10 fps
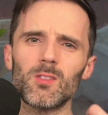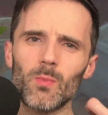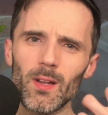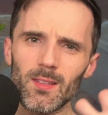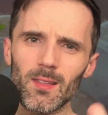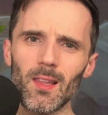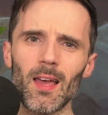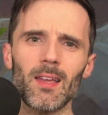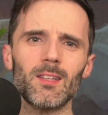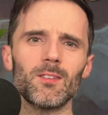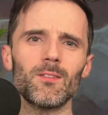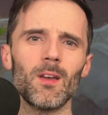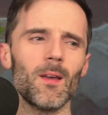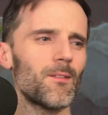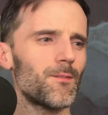what it's like to
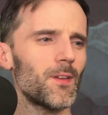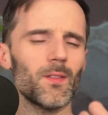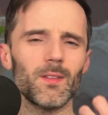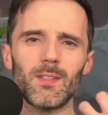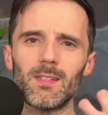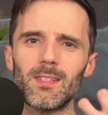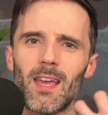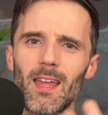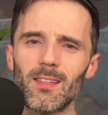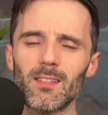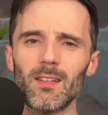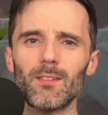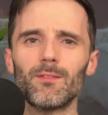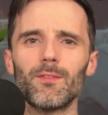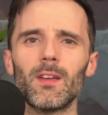feel this intensity
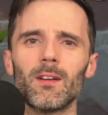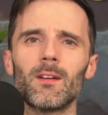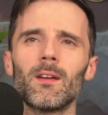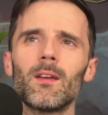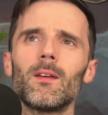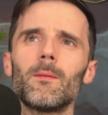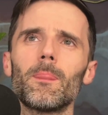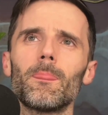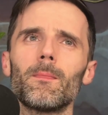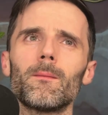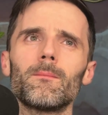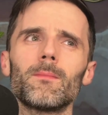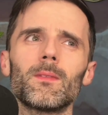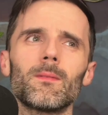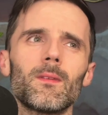of fear.
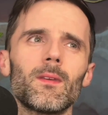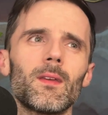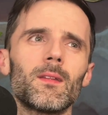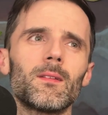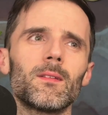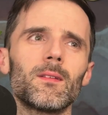And